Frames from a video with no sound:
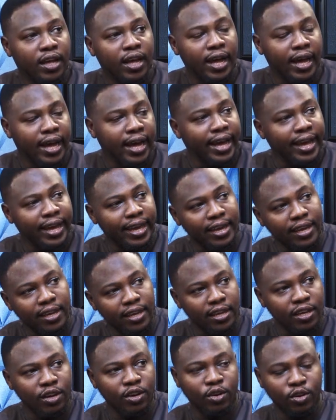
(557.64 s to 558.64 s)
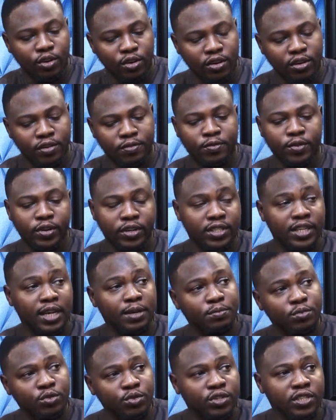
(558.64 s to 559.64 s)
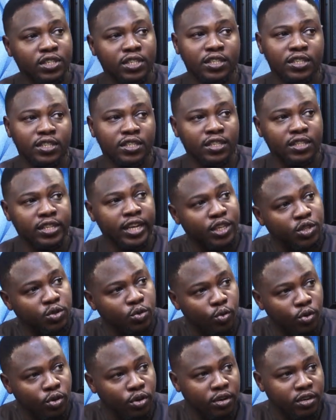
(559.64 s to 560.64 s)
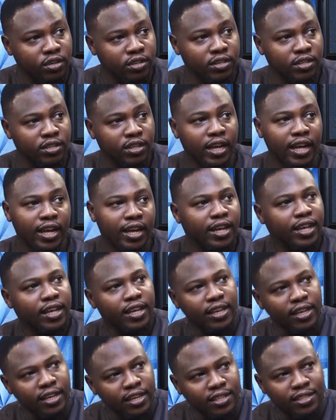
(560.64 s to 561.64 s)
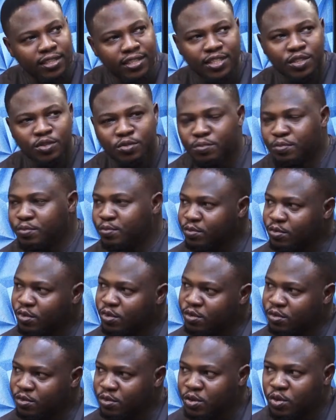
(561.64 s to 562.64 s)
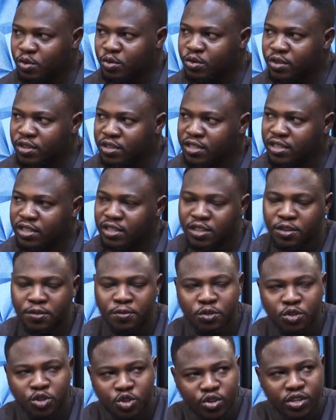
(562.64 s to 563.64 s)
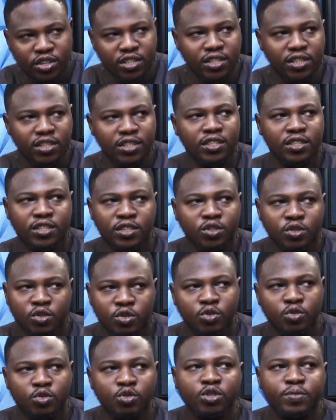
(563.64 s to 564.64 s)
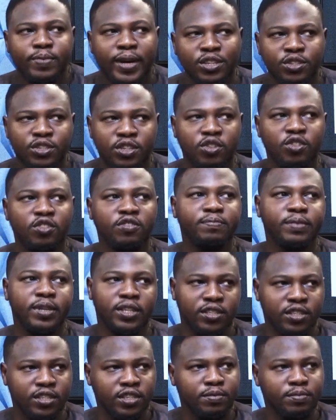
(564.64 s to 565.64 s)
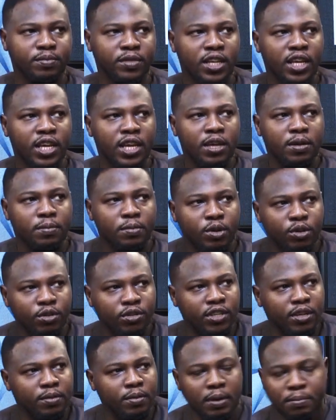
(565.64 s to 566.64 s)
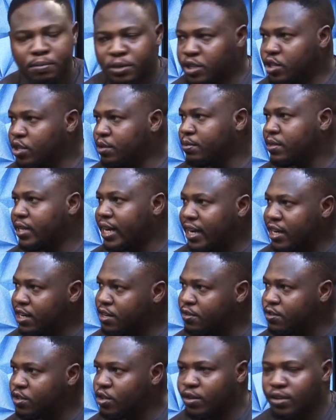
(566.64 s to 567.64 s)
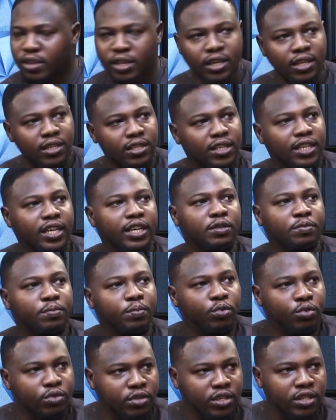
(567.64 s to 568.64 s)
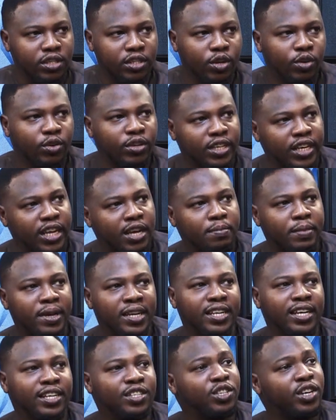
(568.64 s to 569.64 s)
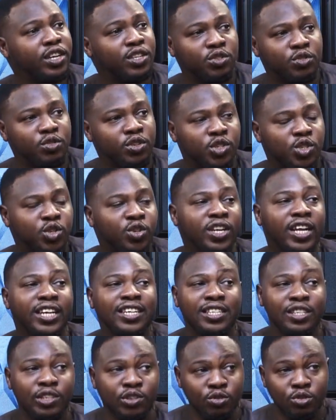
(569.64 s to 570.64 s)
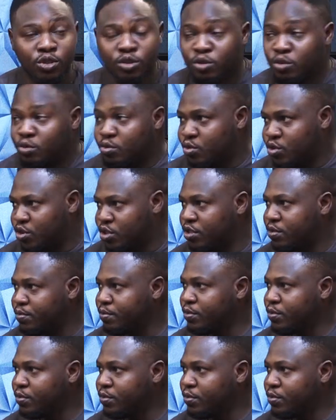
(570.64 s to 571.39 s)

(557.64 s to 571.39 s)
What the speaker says: high, for example, the networks, it's still, if you trace it, it goes back to the government. Because there might be some tariffs or things that they're imposing on them, and they're trying to ensure that they do not lose.